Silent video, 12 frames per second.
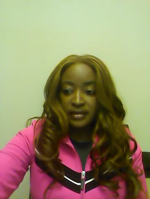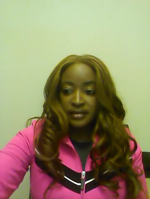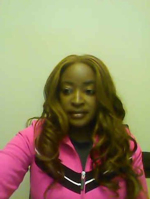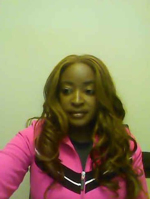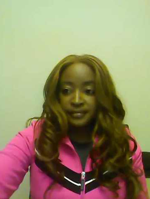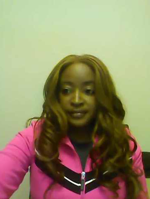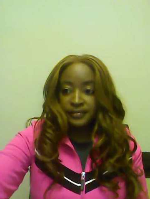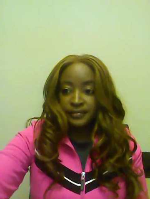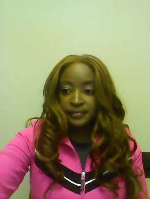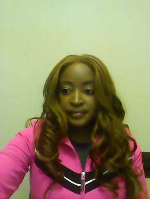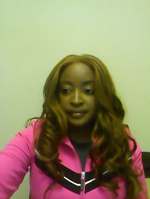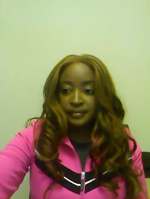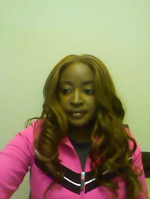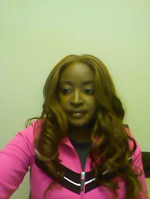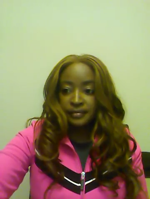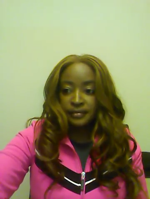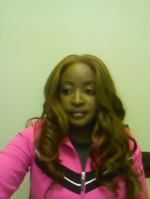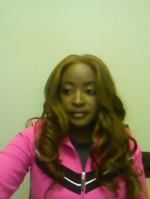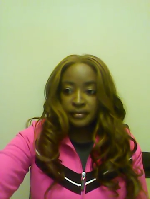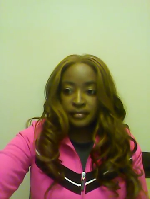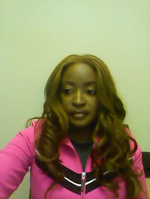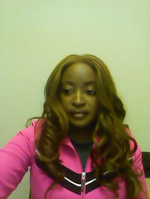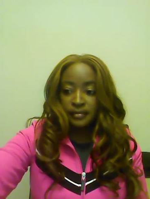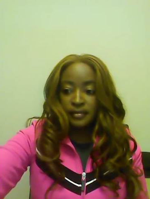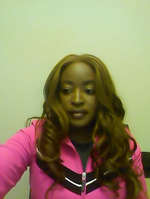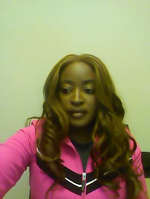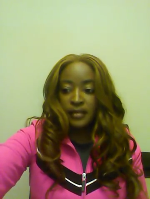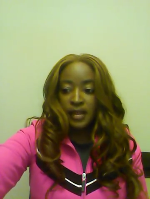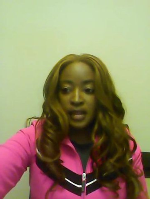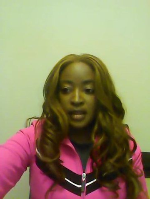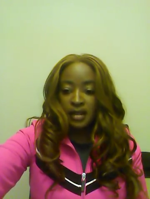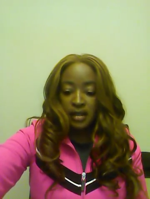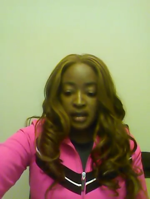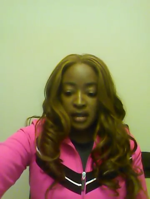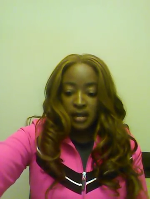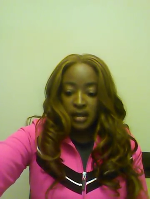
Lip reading: [no speech]